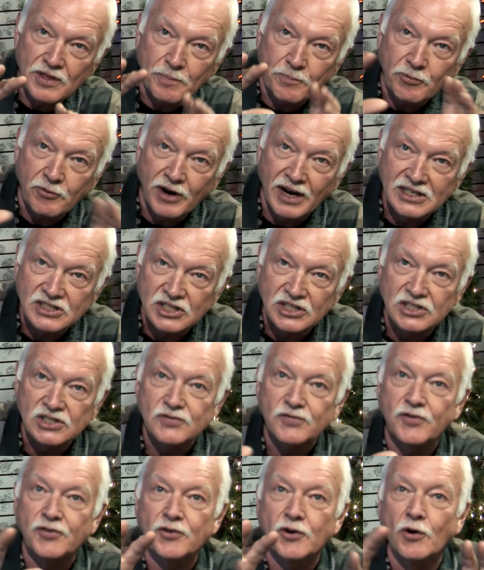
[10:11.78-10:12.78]
presence,
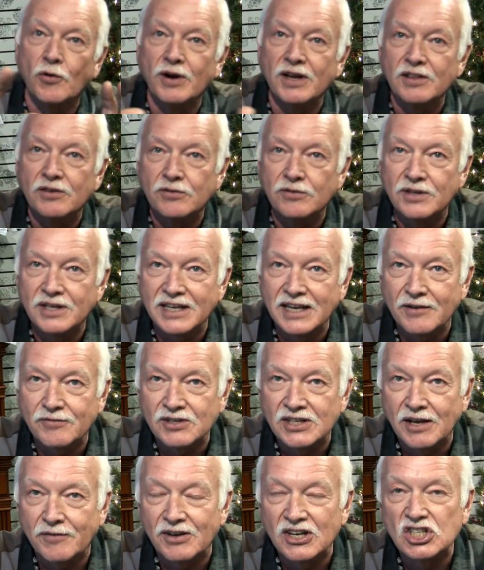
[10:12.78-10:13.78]
flowing through the gift
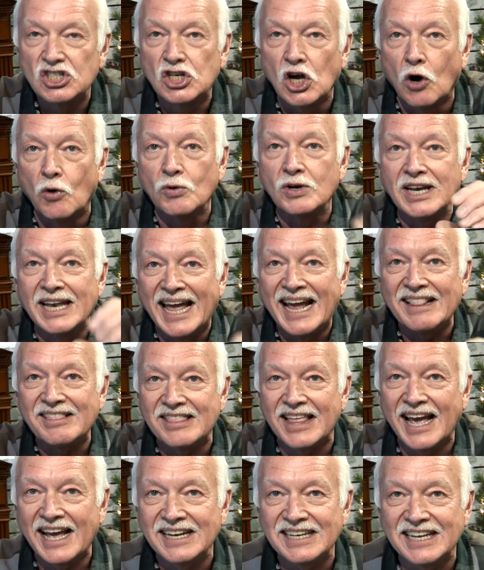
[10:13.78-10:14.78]
giving. Don't let
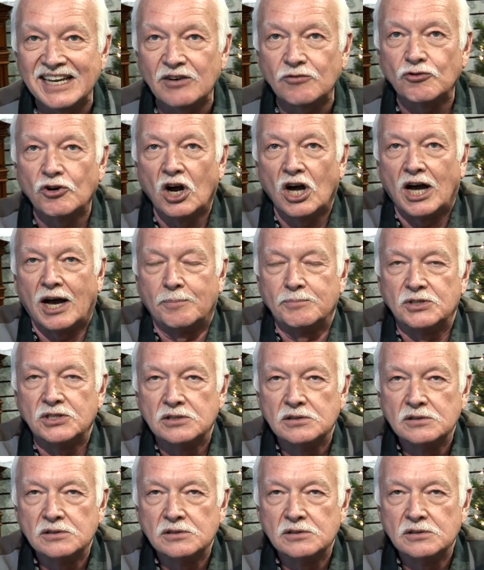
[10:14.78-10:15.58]
that get robbed.